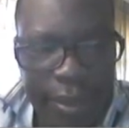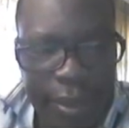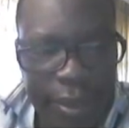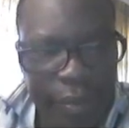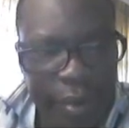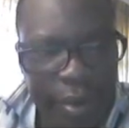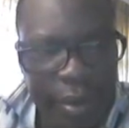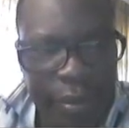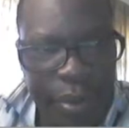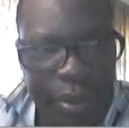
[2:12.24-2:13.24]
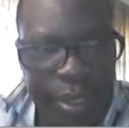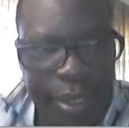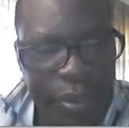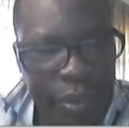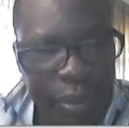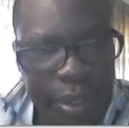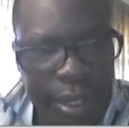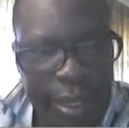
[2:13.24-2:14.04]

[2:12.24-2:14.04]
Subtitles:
It is very important to note